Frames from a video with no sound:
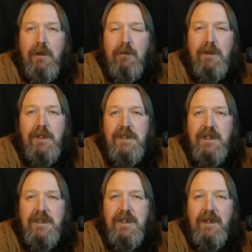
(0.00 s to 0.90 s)
with a
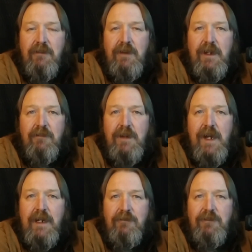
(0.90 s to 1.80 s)
sensitivity of
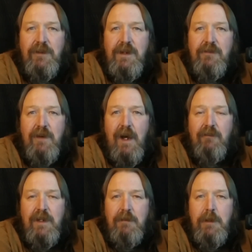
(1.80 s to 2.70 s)
negative 55
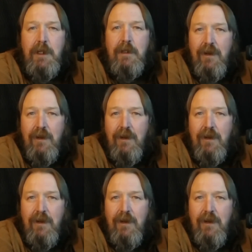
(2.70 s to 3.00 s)
dB